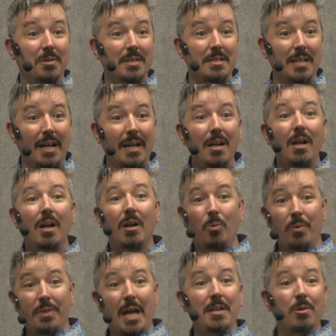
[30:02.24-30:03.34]
during the day
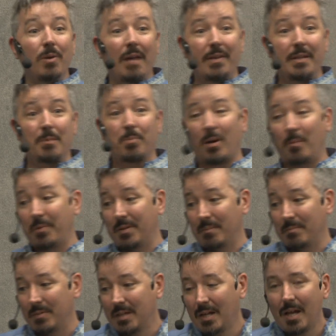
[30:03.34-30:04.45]
without you having to prompt
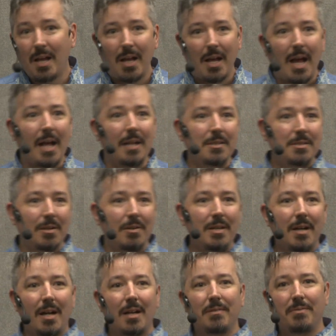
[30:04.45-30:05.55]
them. And so
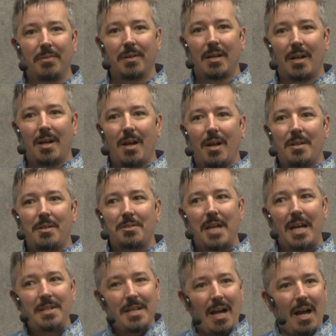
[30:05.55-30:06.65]
you're kind of
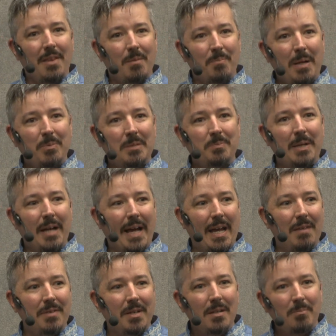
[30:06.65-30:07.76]
changing other people's
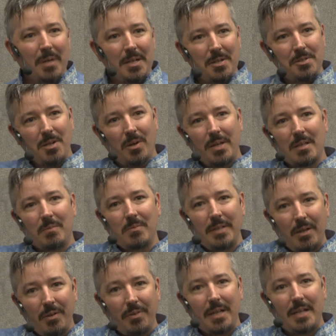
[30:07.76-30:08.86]
behavior by just showing them
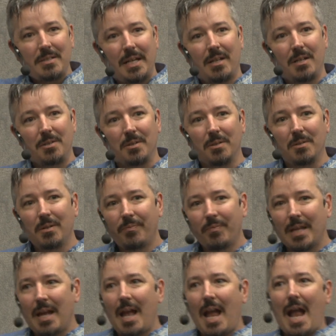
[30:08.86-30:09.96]
little things they can do.
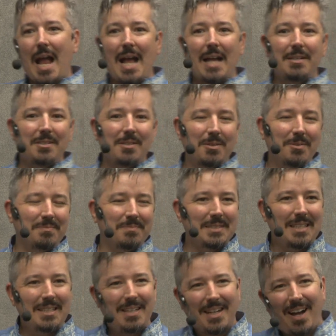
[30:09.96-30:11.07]
And so
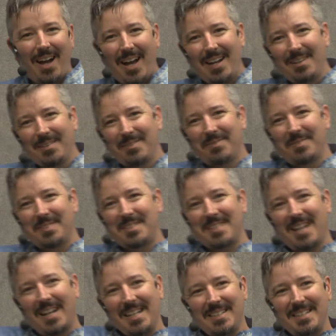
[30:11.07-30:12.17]
you're kind of
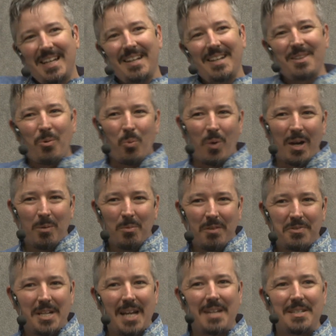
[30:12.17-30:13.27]
starting to get in the realm
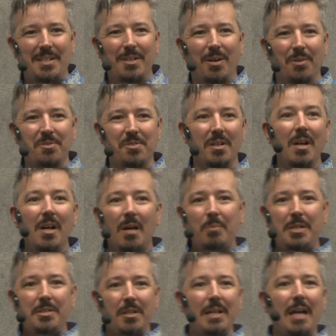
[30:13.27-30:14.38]
of changing culture,
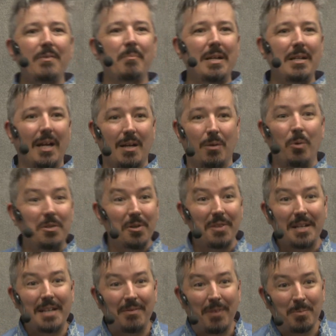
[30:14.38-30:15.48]
but you still haven't been like, we're doing
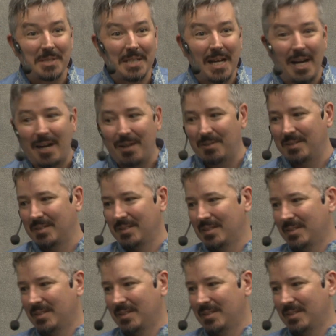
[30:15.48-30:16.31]
the DevOps now.